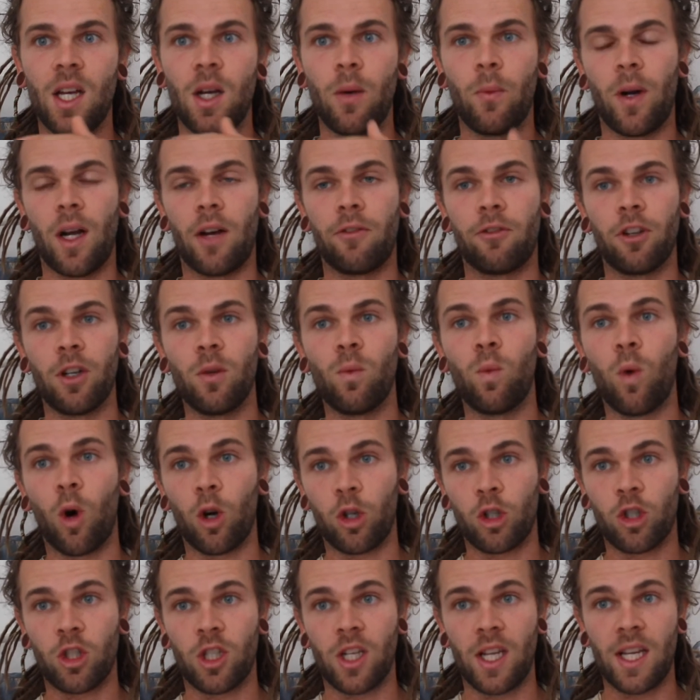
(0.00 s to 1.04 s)
whenever he
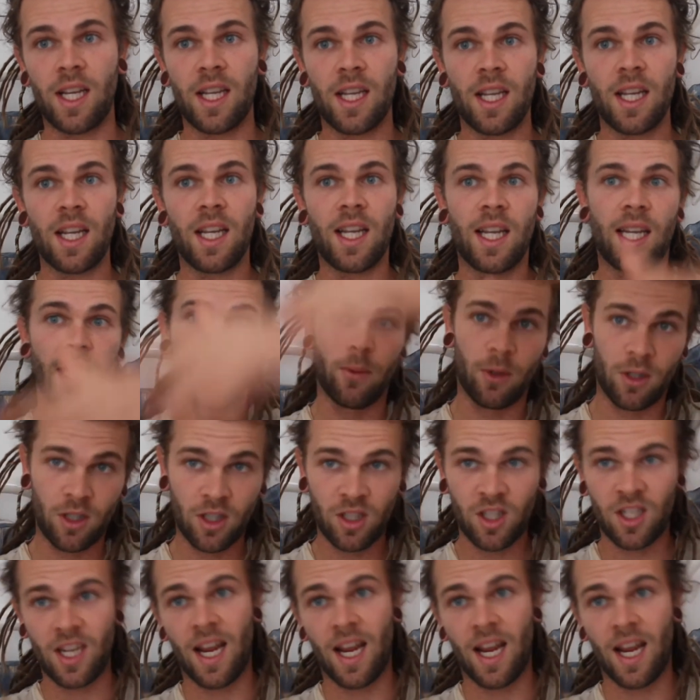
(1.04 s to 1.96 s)
washed it, he would